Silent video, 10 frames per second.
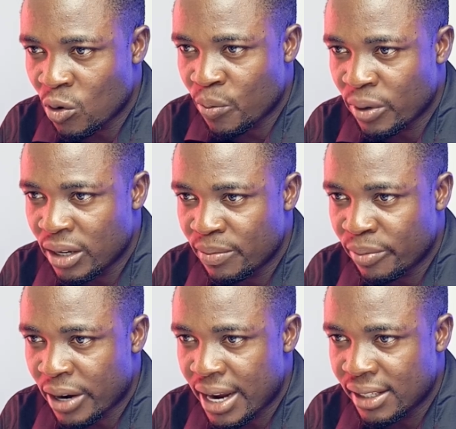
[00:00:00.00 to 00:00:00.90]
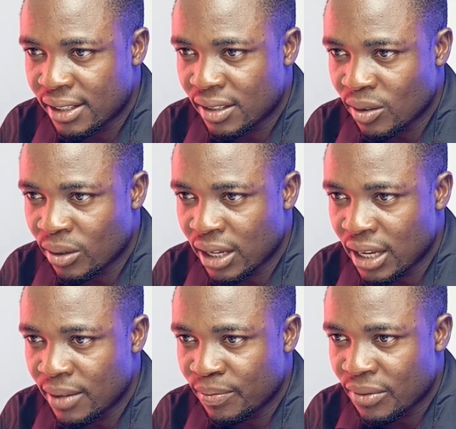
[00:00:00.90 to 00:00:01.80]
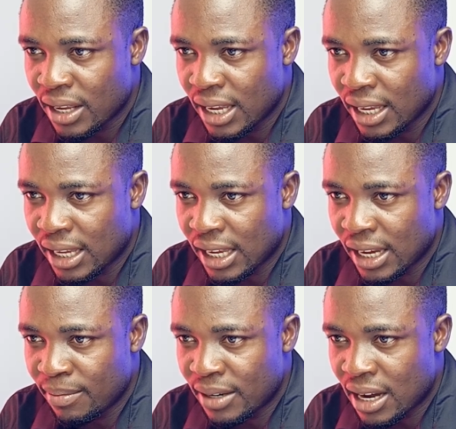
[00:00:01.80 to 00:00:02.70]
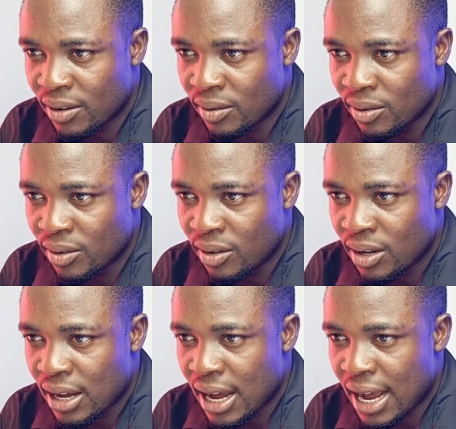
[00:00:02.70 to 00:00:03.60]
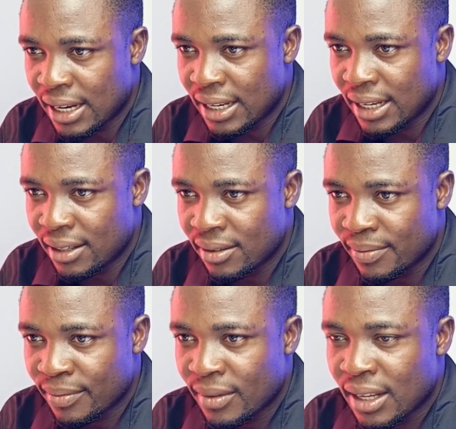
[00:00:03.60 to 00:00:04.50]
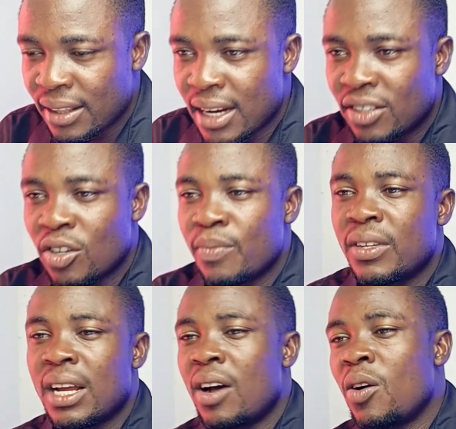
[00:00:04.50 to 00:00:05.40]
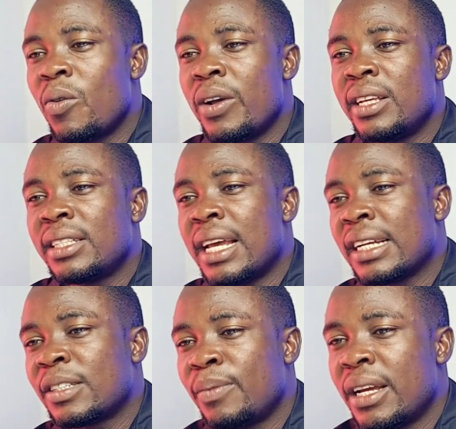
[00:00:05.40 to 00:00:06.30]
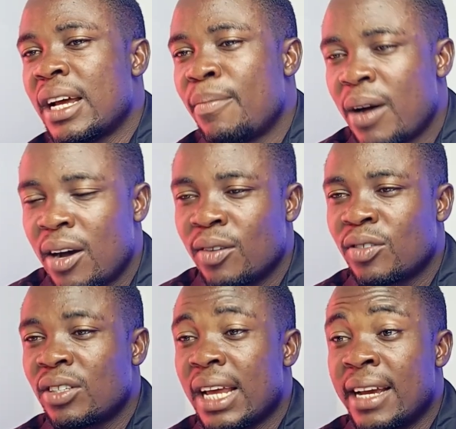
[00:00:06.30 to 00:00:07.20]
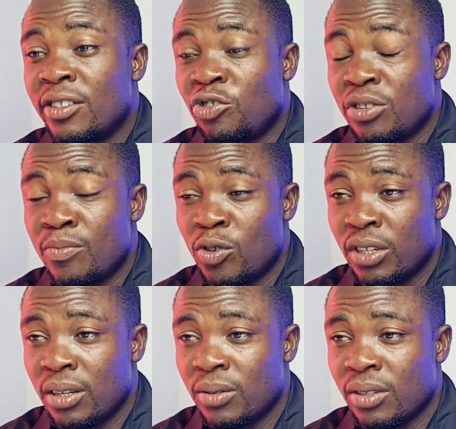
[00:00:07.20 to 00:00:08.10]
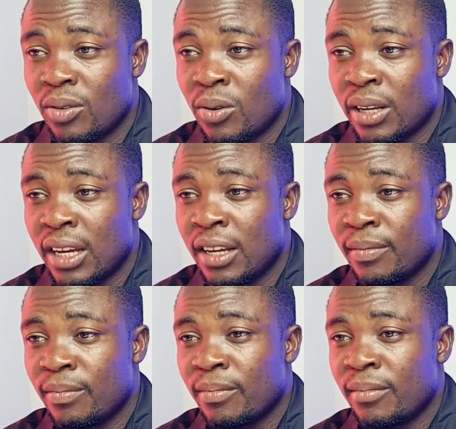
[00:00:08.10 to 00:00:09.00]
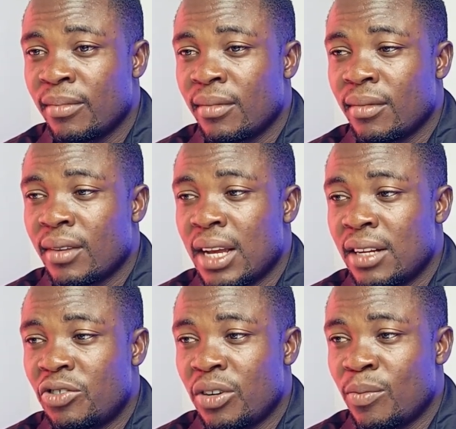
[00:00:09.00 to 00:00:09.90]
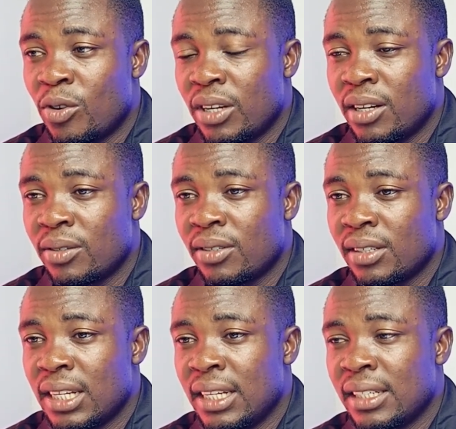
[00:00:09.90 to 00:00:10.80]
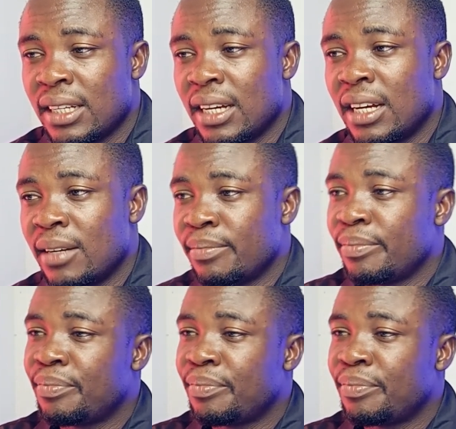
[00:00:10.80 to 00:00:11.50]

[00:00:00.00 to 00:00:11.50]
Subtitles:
opening price. Okay, it came down, and then there's something I always explain about entry models. Okay, entry models is I